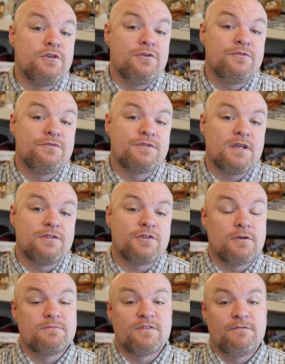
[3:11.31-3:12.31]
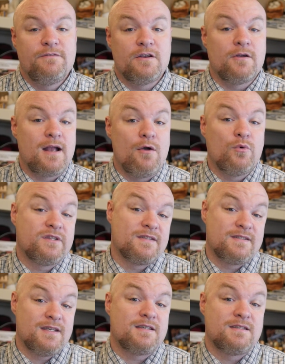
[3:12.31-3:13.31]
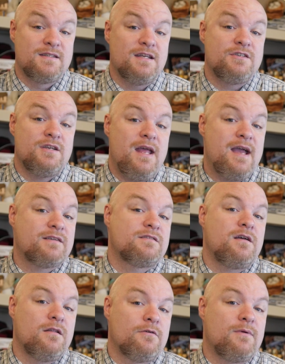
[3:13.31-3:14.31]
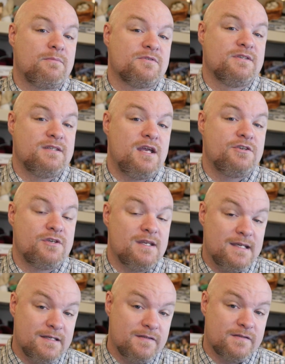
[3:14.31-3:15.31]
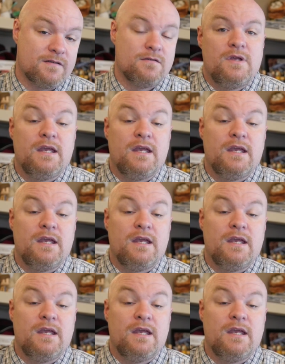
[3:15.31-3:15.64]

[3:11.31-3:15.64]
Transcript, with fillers: use in terms of figuring out what the 6-digit hex color representation is.